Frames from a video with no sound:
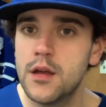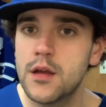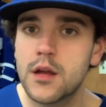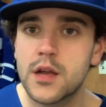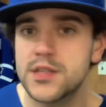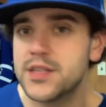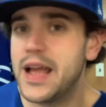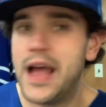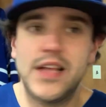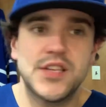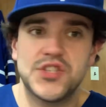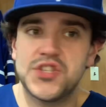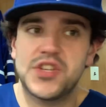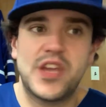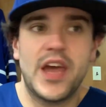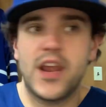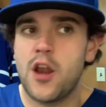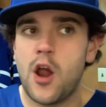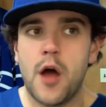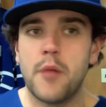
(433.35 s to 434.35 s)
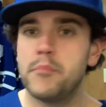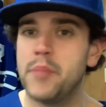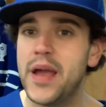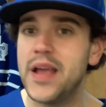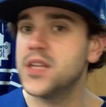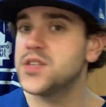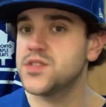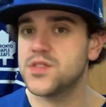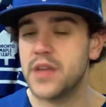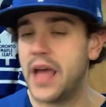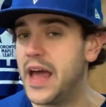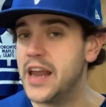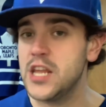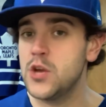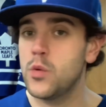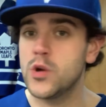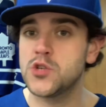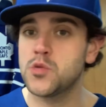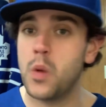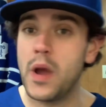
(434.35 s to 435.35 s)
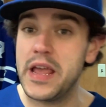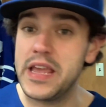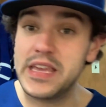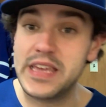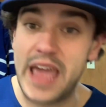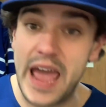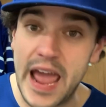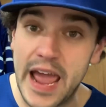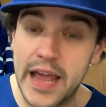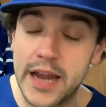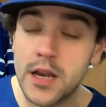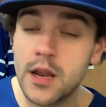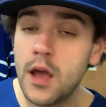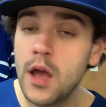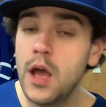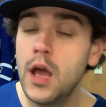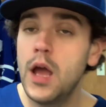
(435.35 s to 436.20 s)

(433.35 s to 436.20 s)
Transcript: because the guy's just getting on base any which way he can.